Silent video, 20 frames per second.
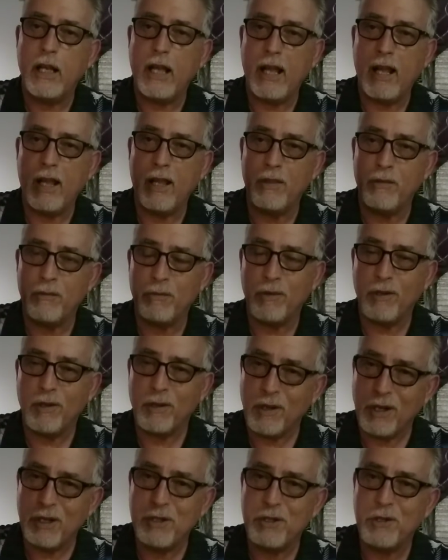And
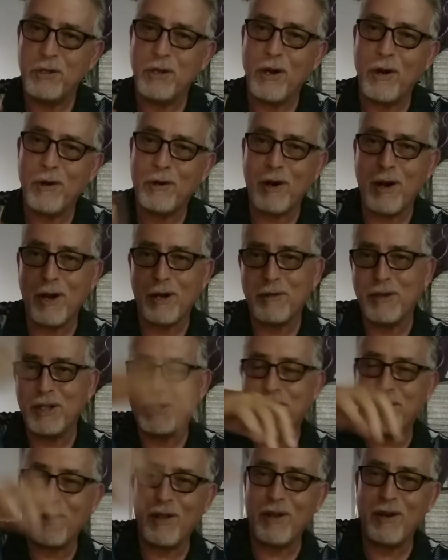because
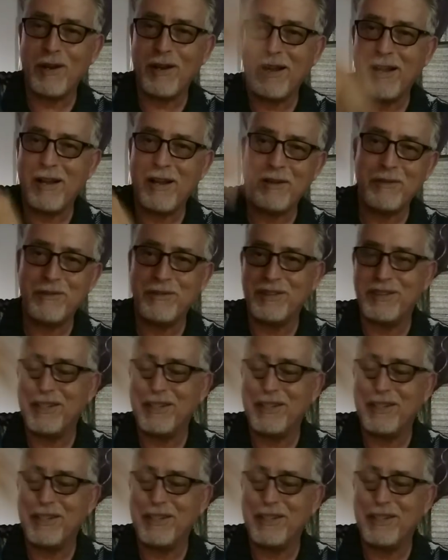concrete's falling off